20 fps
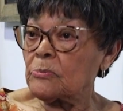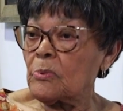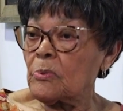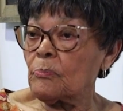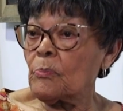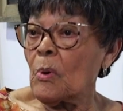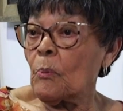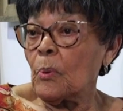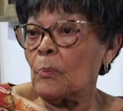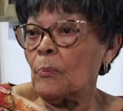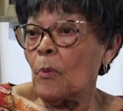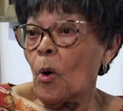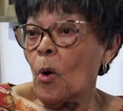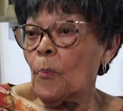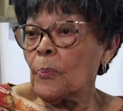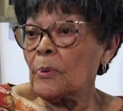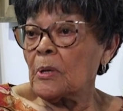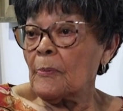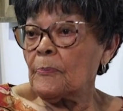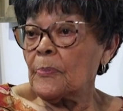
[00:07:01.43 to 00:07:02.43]
But when we
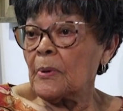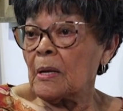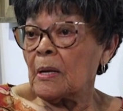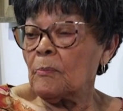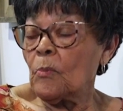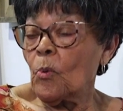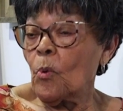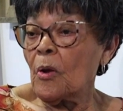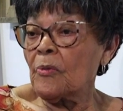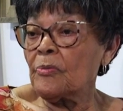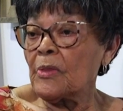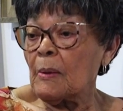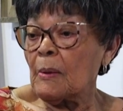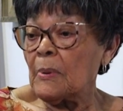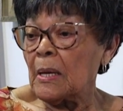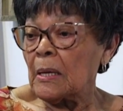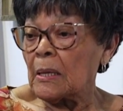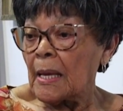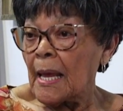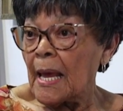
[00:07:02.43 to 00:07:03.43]
opened up in the morning, they'd
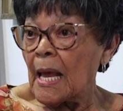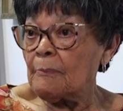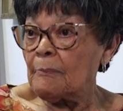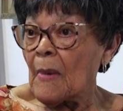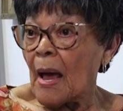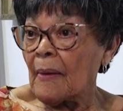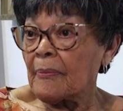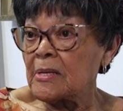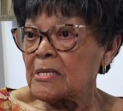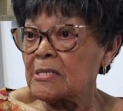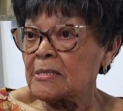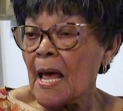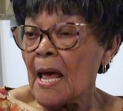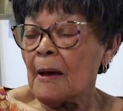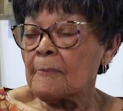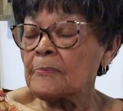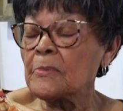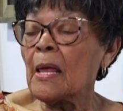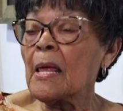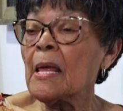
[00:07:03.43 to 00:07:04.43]
be laying by the
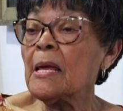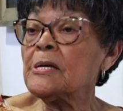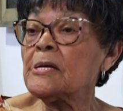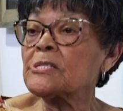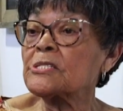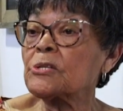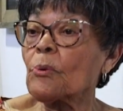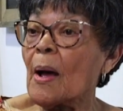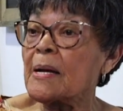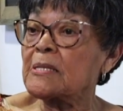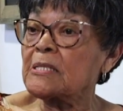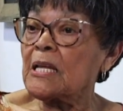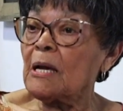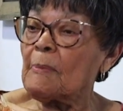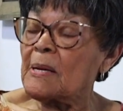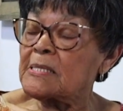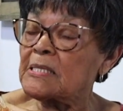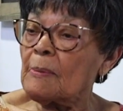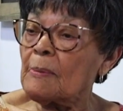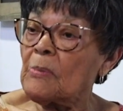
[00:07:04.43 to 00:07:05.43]
step. So I tell
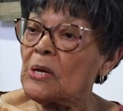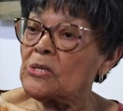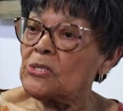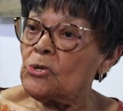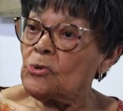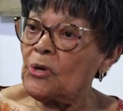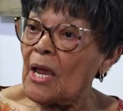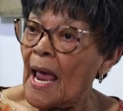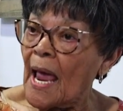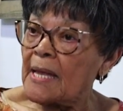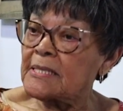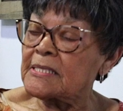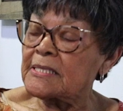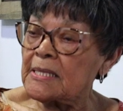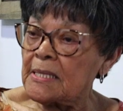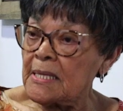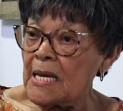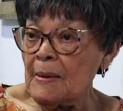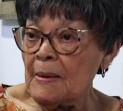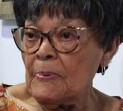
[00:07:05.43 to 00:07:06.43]
them, I said, but you can't
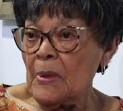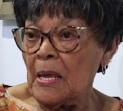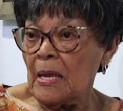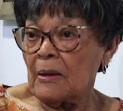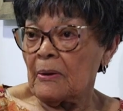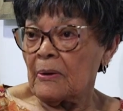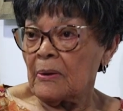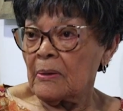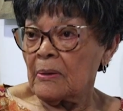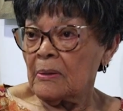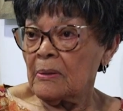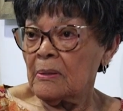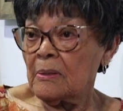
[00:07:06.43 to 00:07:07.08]
sleep here.